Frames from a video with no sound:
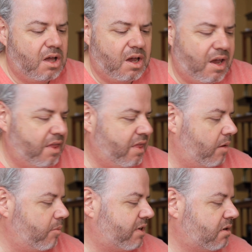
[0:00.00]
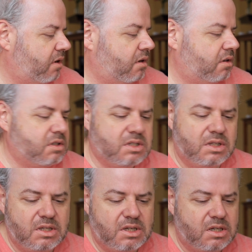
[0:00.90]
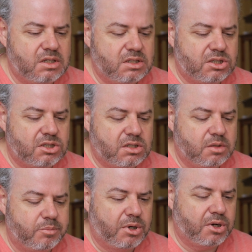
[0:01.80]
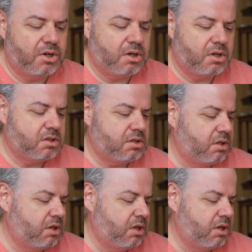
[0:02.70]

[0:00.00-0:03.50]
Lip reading: I had that McDonald's lunch, the burgers,